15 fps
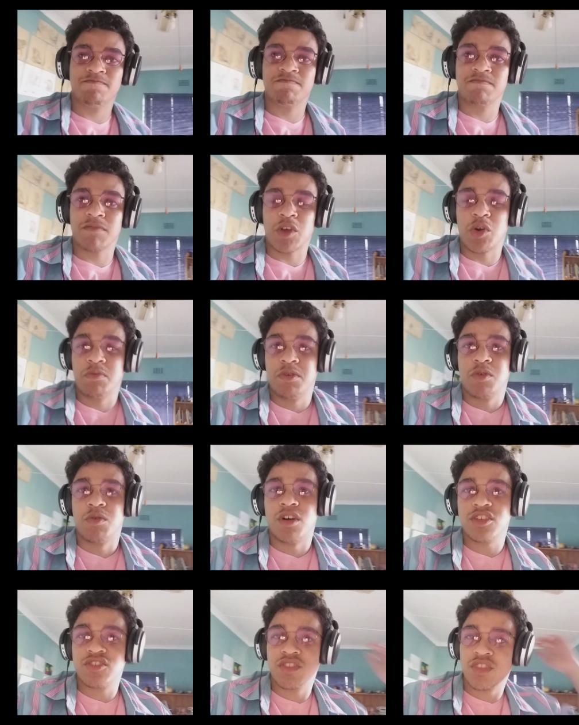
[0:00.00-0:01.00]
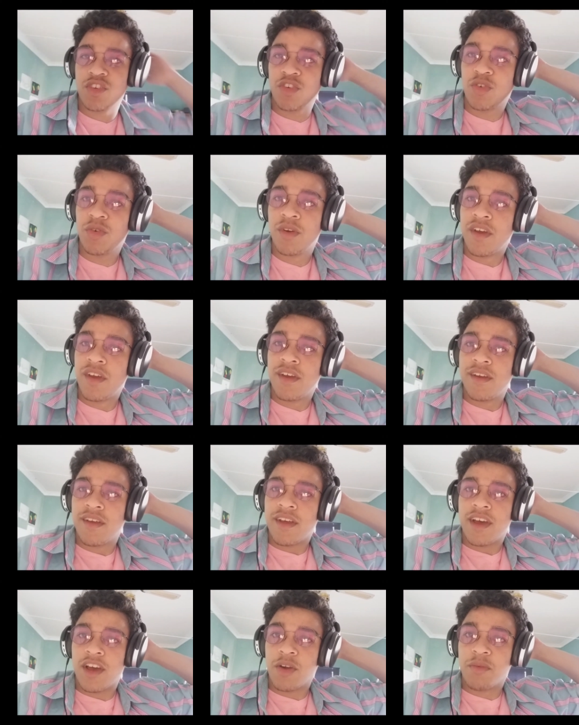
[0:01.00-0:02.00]
hope you watch it through.
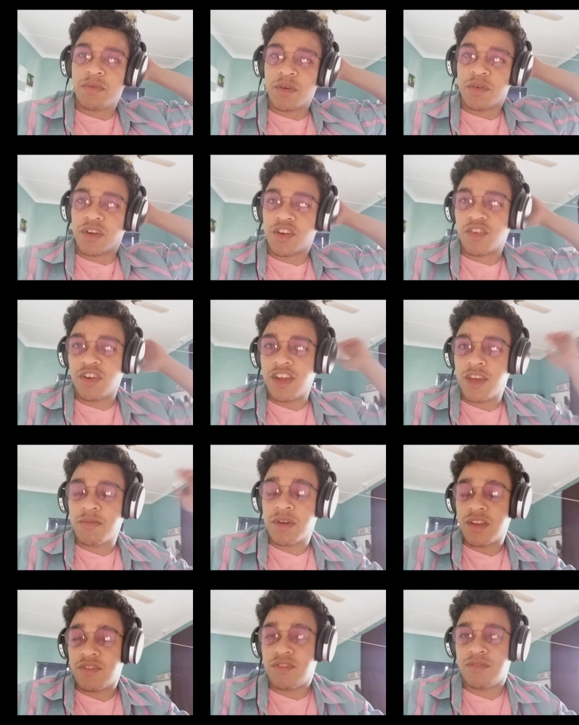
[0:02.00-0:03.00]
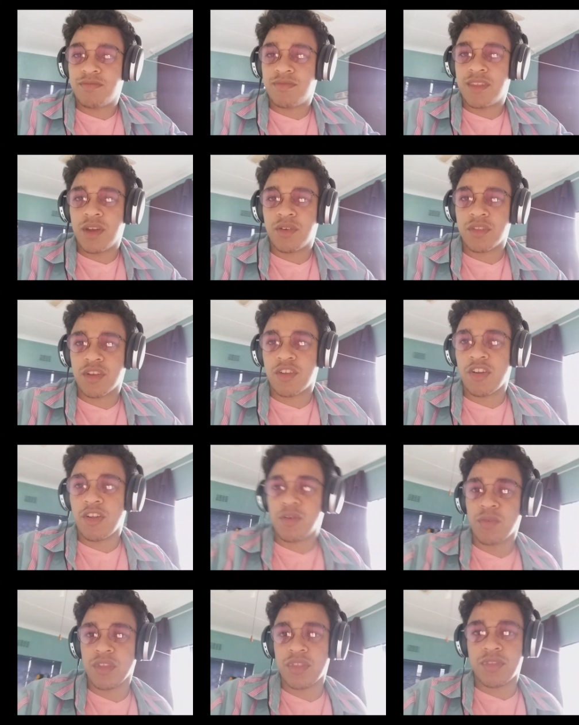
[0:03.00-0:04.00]
I hope you agree, but if you don't
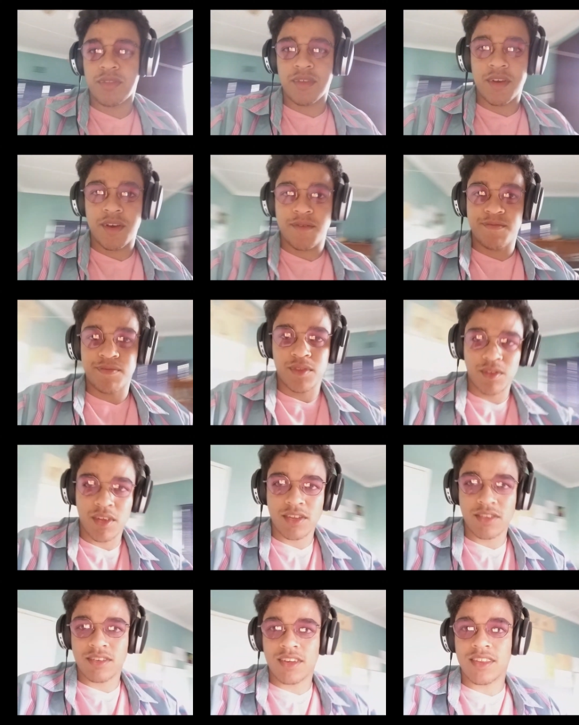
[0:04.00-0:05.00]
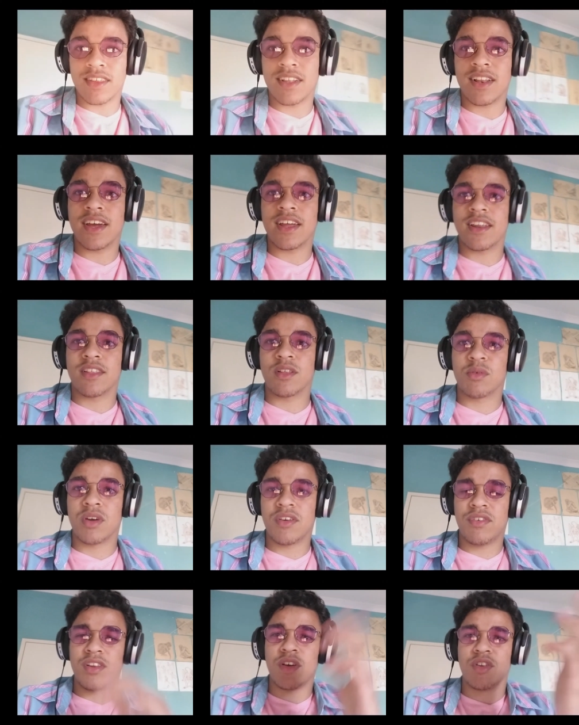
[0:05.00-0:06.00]
agree with, let's get that light out of the
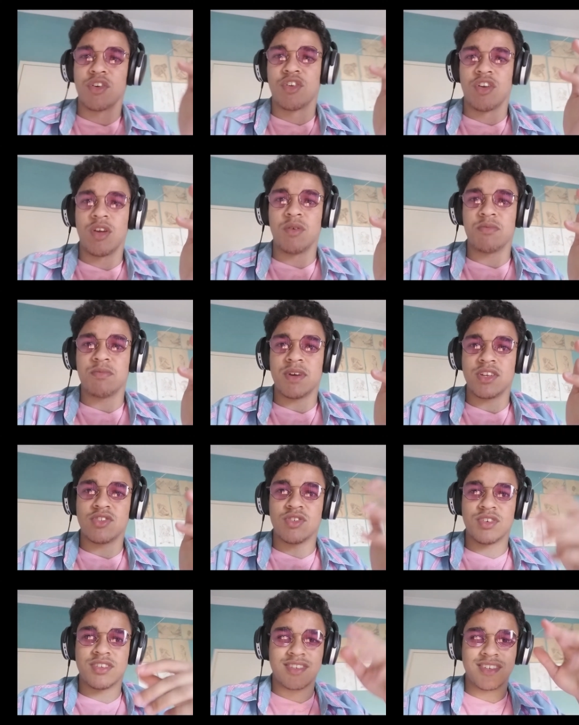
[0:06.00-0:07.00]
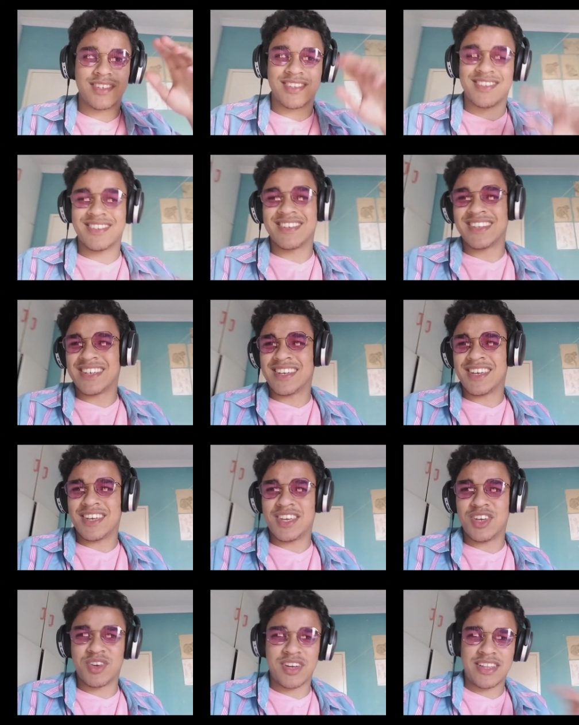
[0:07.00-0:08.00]
way. If you don't agree with my choices,
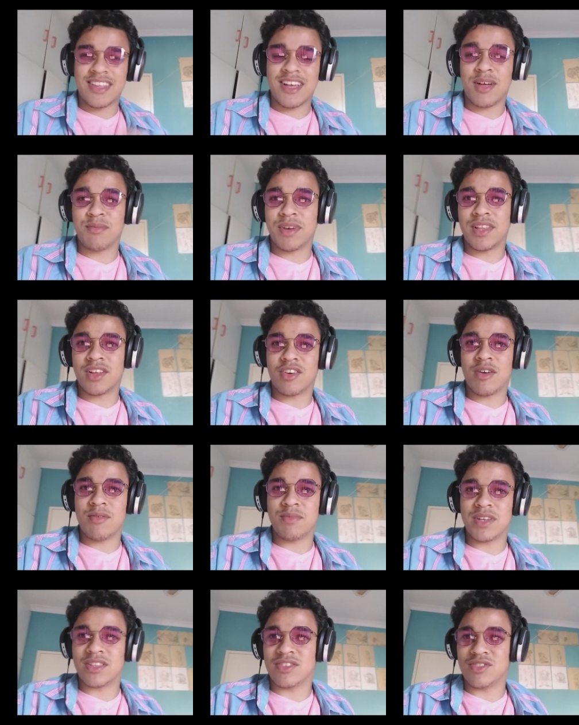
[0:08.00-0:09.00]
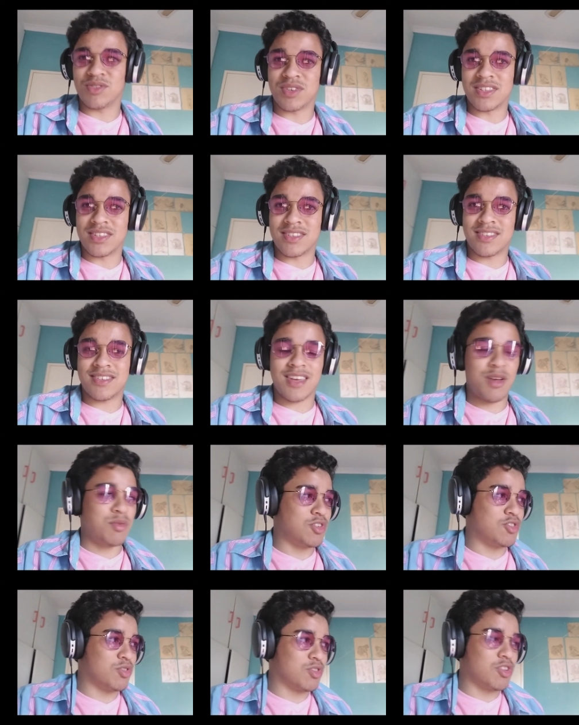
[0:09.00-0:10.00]
you can tell me in the comments, you can say
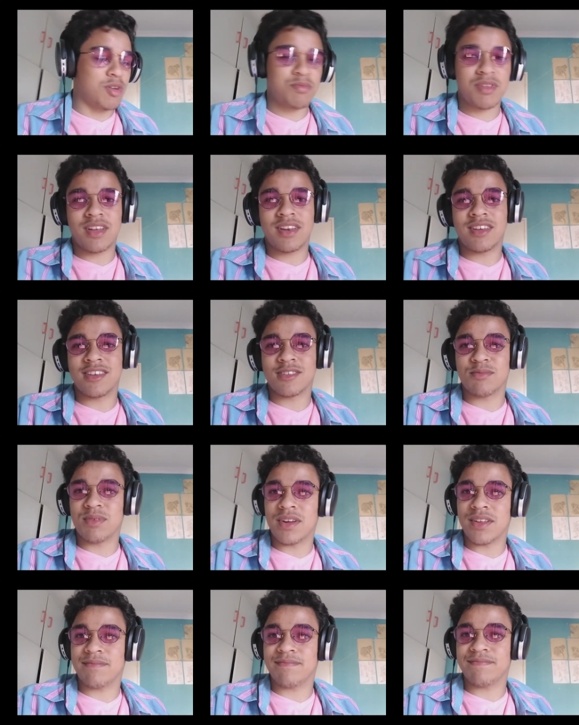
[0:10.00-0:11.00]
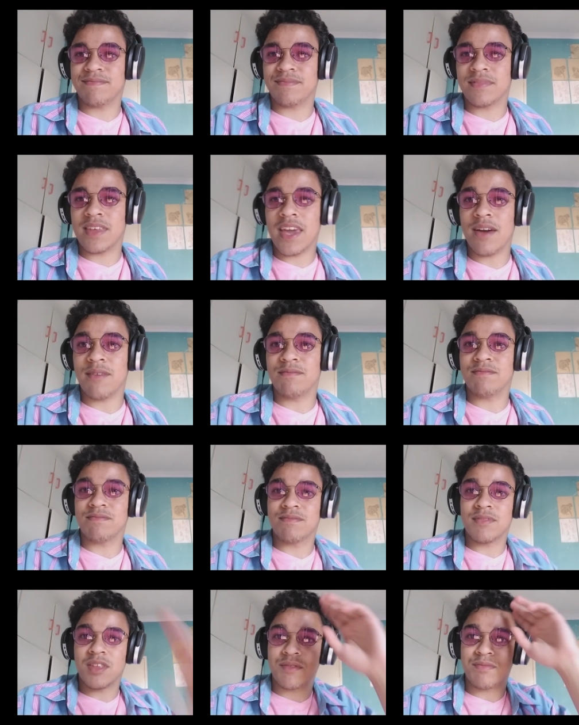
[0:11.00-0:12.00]
what your top 10 is, but yeah.
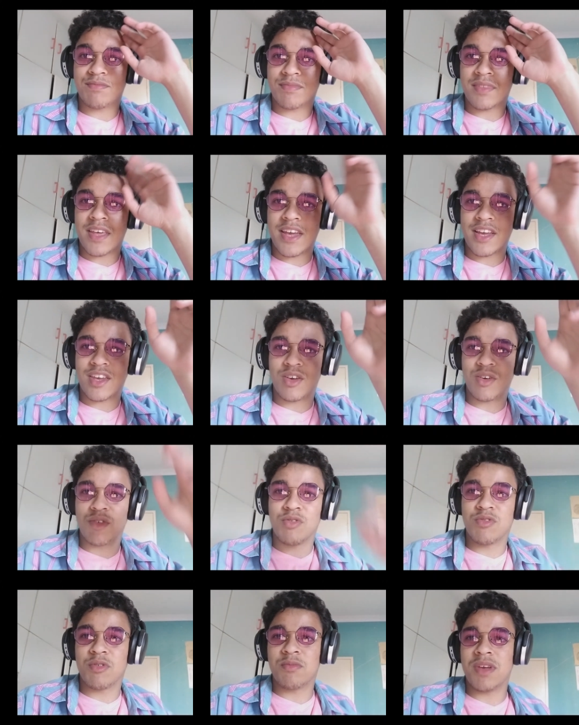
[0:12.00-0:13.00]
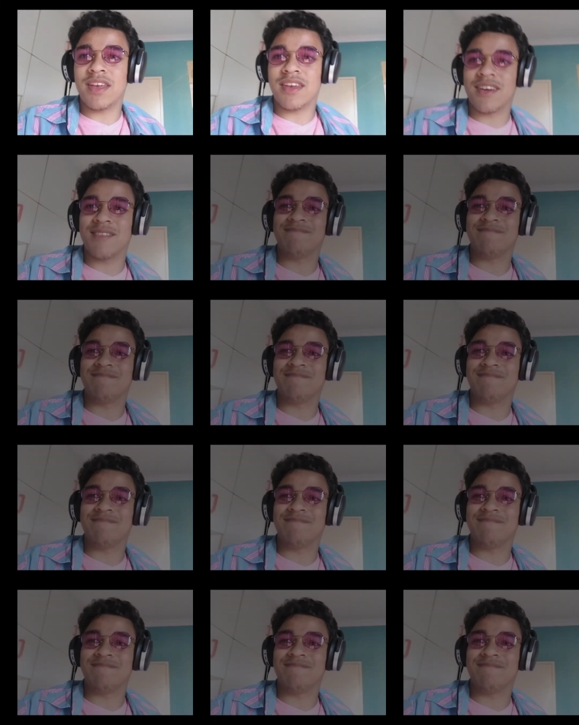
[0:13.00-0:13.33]
Thank you for being here.